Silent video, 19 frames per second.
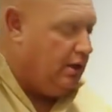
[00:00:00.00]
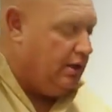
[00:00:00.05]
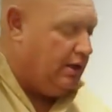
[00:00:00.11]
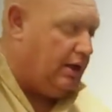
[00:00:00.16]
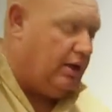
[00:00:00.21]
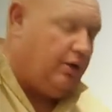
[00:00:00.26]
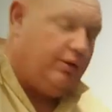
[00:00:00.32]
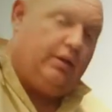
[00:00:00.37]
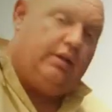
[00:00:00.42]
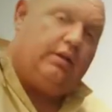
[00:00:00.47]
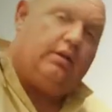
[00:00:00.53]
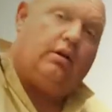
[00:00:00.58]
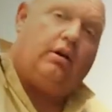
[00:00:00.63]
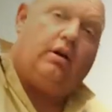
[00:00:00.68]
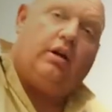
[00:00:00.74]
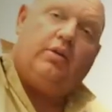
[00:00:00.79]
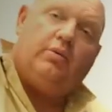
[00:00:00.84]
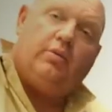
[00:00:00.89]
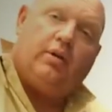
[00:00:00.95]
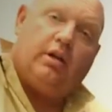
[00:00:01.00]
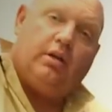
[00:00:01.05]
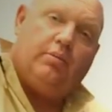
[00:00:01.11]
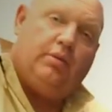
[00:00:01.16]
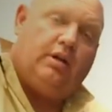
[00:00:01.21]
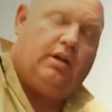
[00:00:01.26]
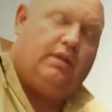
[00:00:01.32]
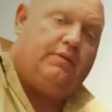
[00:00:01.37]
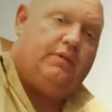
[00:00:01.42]
Now this is already one of the
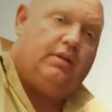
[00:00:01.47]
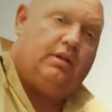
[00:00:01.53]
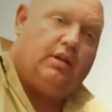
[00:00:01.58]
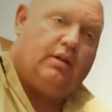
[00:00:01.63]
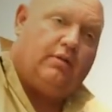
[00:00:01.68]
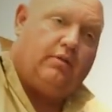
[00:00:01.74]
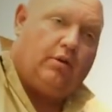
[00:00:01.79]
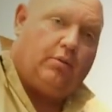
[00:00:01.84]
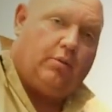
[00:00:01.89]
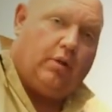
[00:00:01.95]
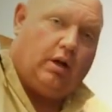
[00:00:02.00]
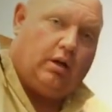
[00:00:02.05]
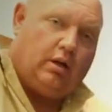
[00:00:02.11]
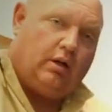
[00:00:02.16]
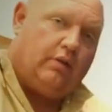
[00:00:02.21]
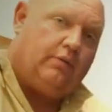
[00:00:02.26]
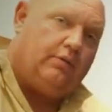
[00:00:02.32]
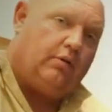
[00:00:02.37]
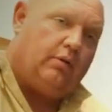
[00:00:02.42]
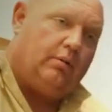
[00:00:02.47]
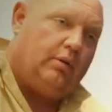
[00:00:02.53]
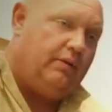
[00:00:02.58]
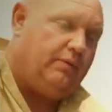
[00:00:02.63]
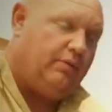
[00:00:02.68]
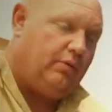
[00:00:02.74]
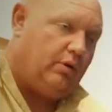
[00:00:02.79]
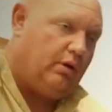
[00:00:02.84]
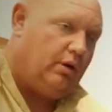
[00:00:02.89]
benefits of our rock hard
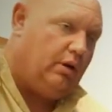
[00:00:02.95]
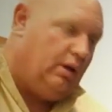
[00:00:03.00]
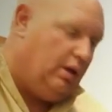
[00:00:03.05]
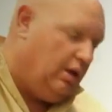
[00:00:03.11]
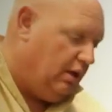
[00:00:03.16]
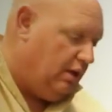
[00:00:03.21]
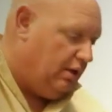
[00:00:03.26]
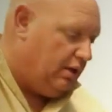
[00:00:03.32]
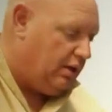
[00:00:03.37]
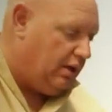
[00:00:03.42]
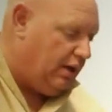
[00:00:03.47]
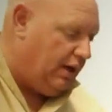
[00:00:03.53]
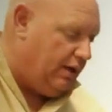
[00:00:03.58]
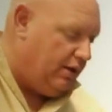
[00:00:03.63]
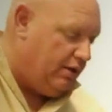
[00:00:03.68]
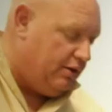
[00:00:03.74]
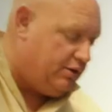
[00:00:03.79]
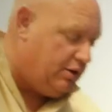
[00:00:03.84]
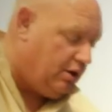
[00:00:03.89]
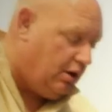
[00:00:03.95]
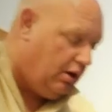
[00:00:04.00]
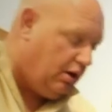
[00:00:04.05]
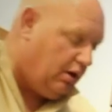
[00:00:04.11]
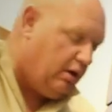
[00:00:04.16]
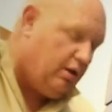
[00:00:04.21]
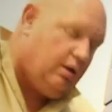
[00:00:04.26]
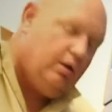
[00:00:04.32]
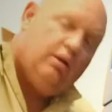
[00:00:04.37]
4x4 sliders
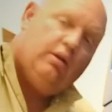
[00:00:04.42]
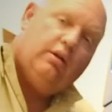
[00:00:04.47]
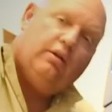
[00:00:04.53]
are